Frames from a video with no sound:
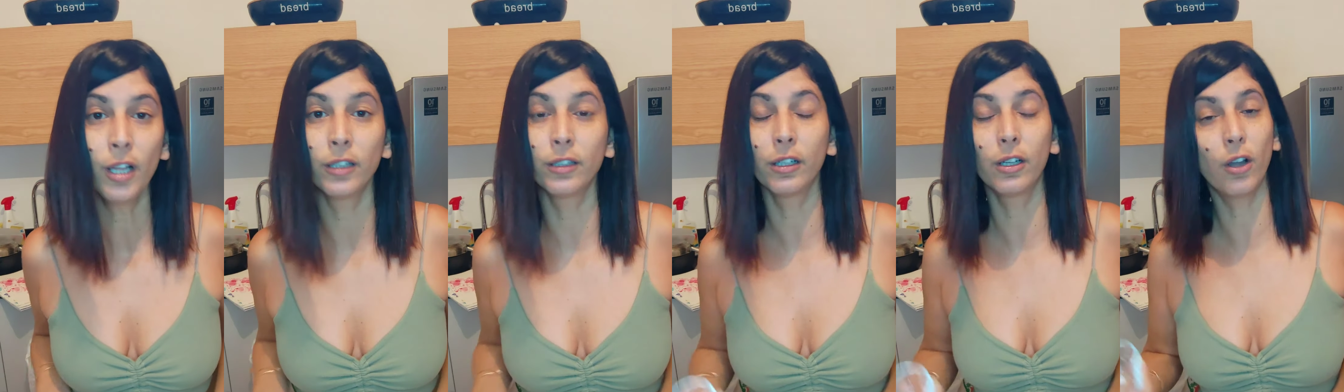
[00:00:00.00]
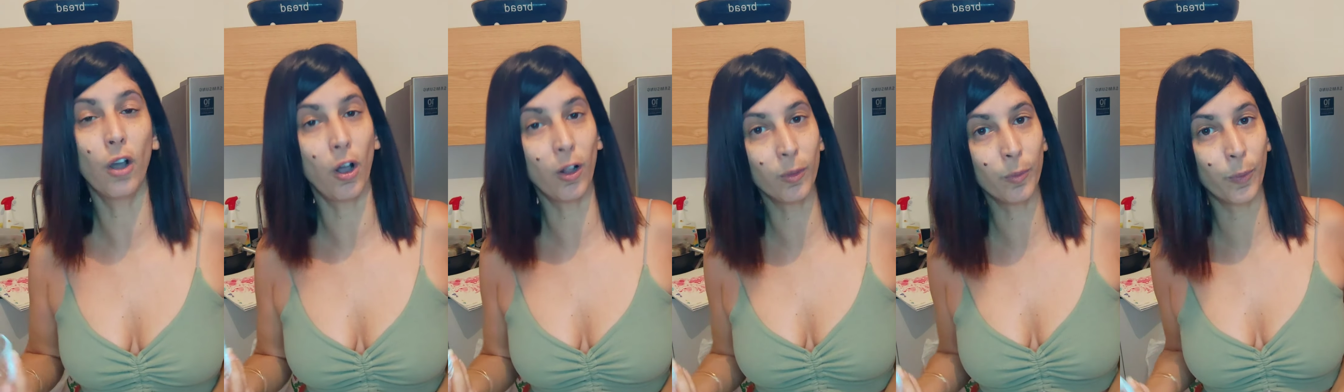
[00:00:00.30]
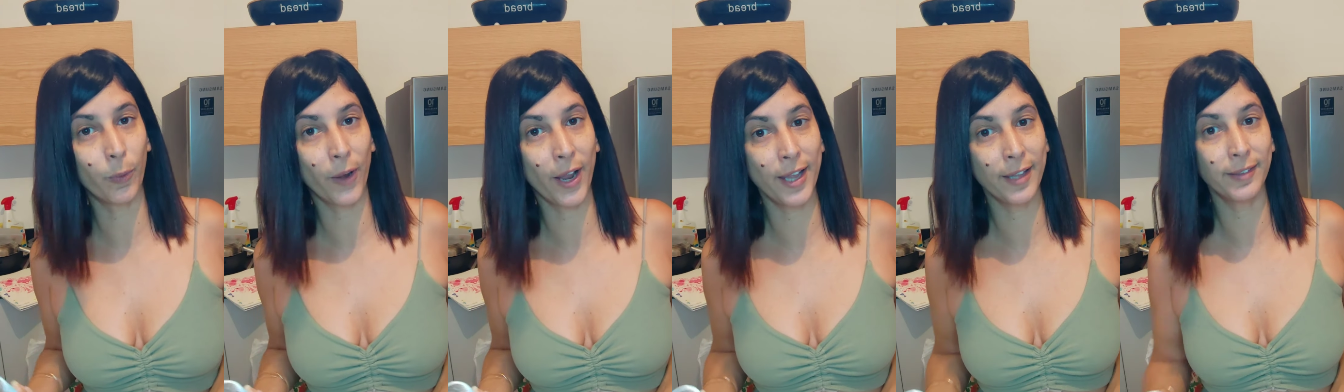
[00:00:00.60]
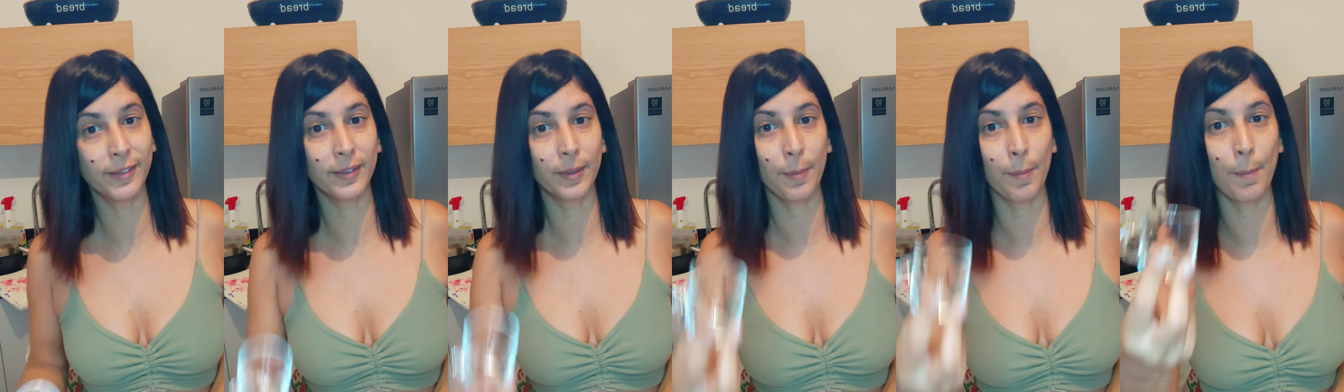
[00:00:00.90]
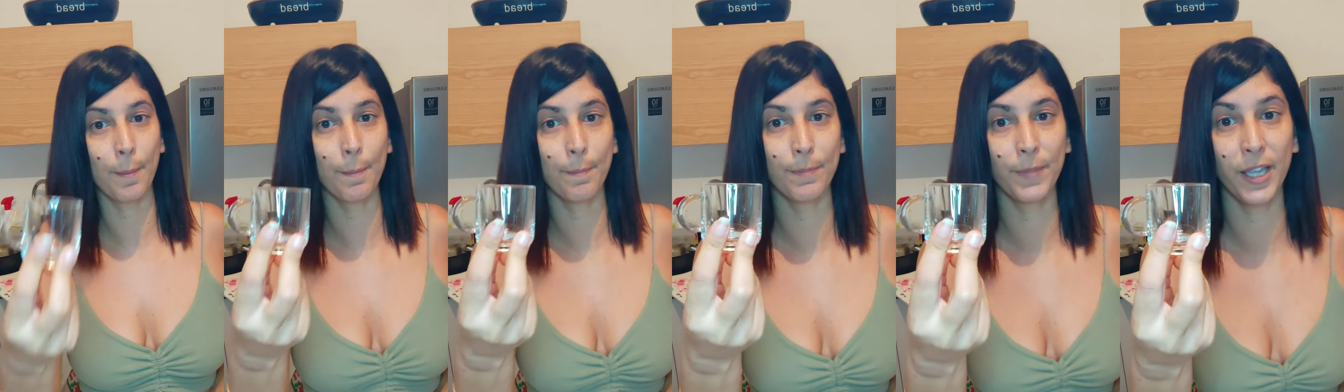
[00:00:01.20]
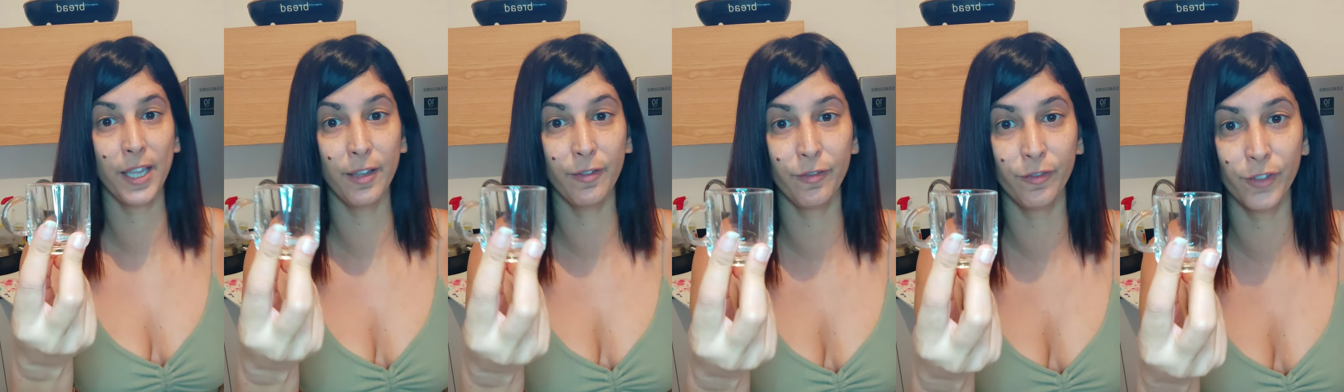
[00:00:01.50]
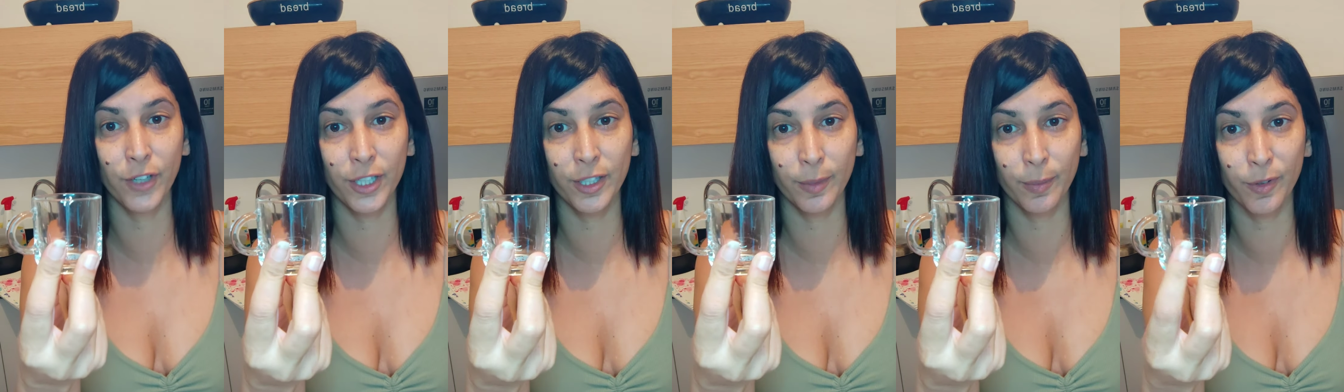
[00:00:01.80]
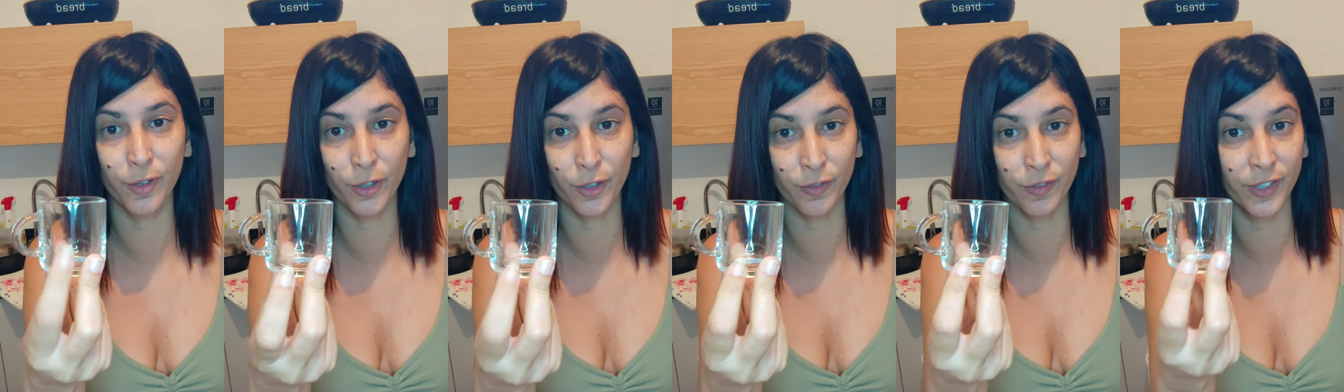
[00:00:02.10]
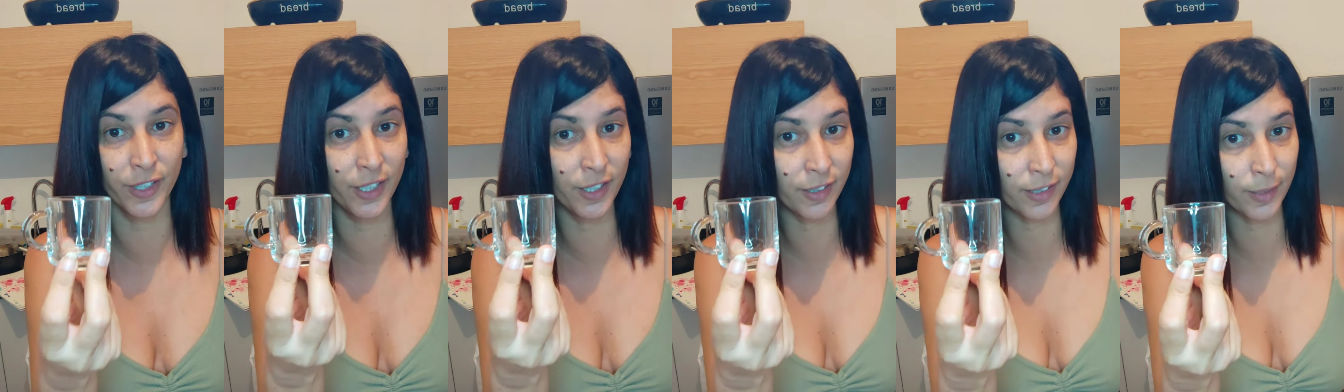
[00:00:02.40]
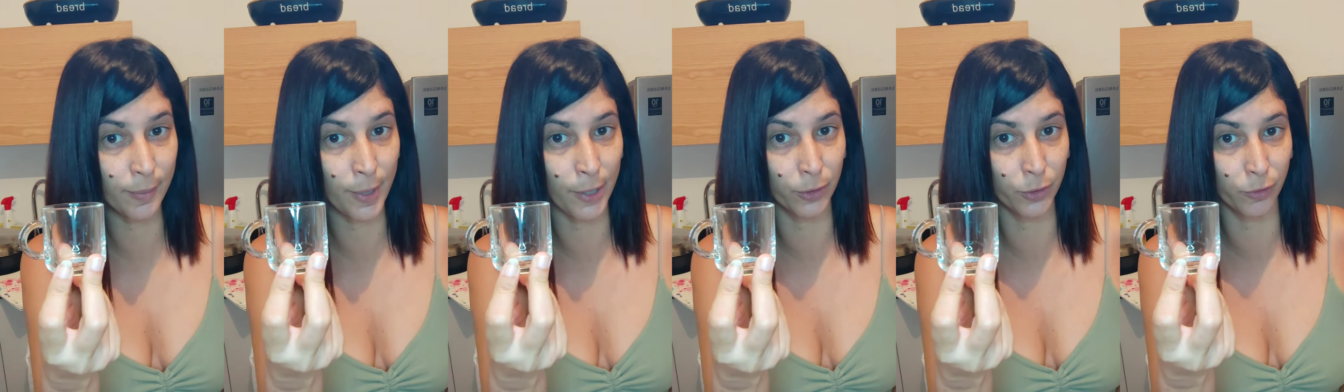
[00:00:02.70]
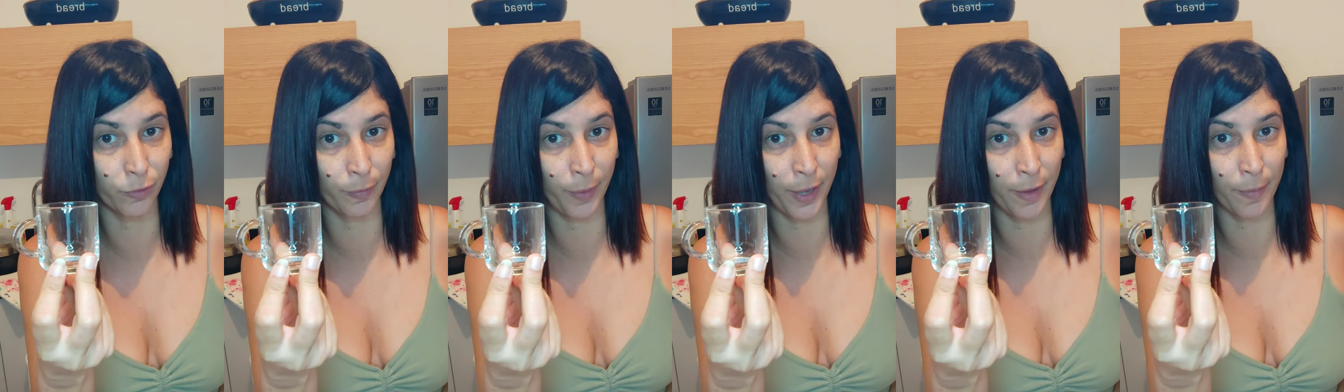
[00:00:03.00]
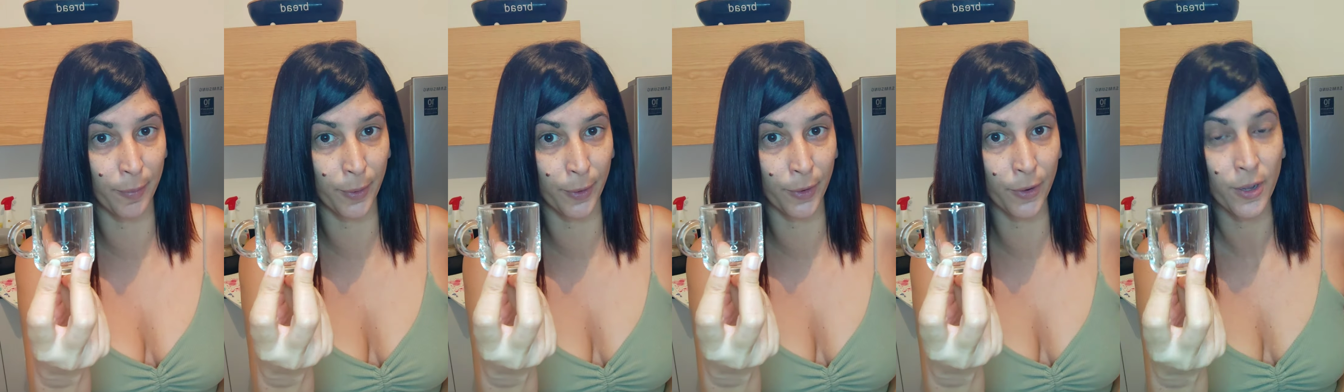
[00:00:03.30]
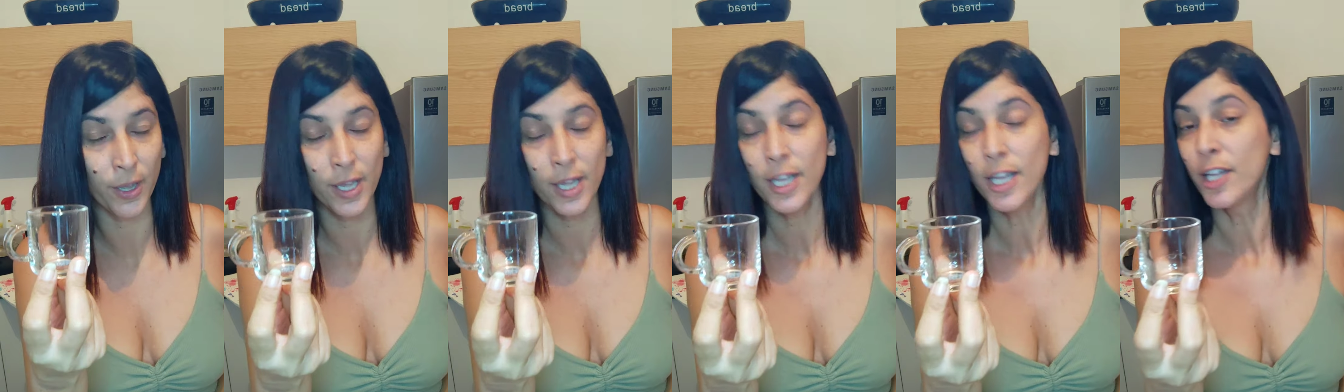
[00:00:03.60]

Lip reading: The cold pressed, if it absorbs this amount of paper,